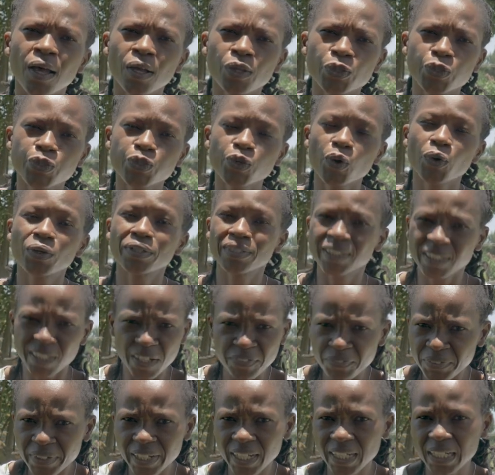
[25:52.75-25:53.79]
So
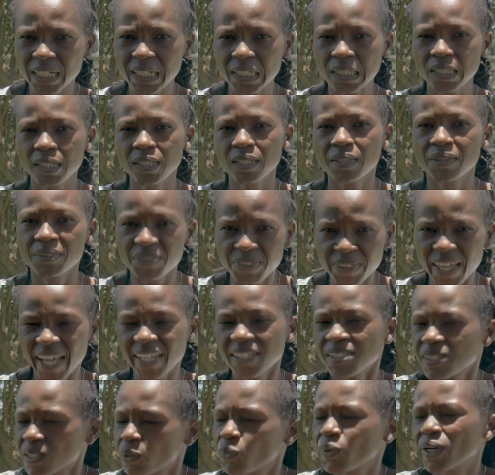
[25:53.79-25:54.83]
definitely
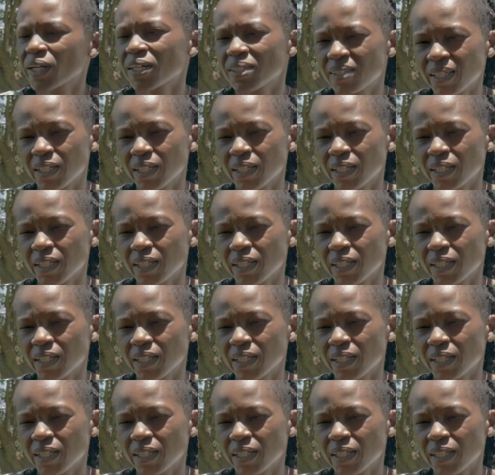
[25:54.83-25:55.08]
that's the work